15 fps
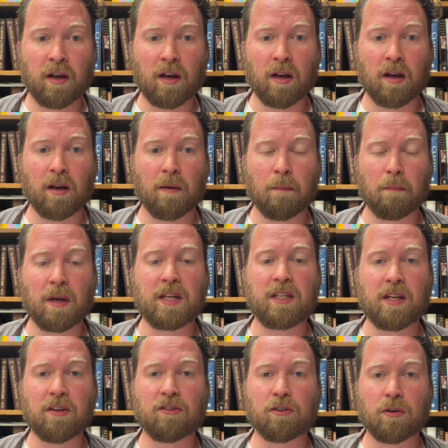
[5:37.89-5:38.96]
But
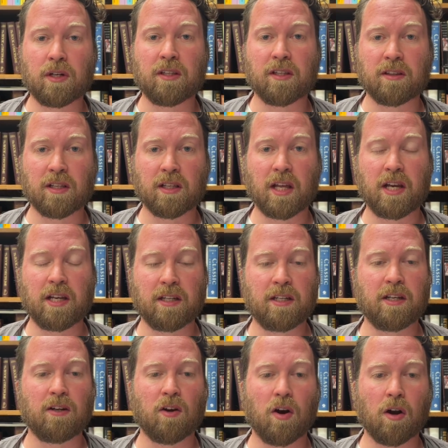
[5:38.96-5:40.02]
he does agree that the
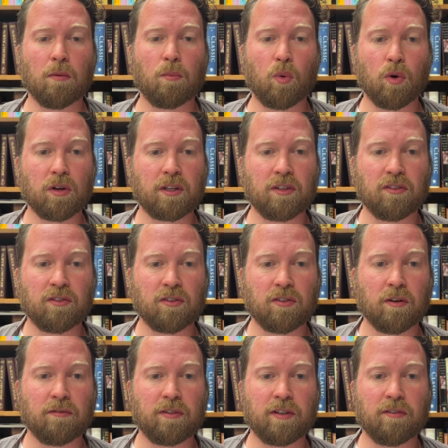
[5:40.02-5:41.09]
laity are more
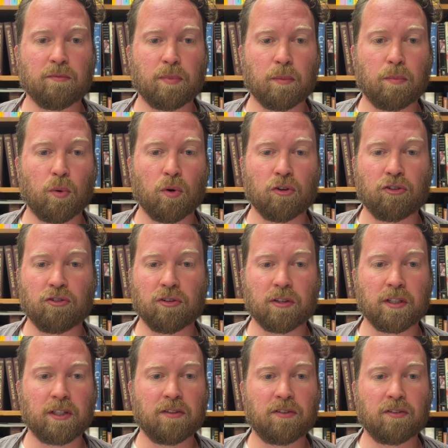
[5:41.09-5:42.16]
conservative proportionally.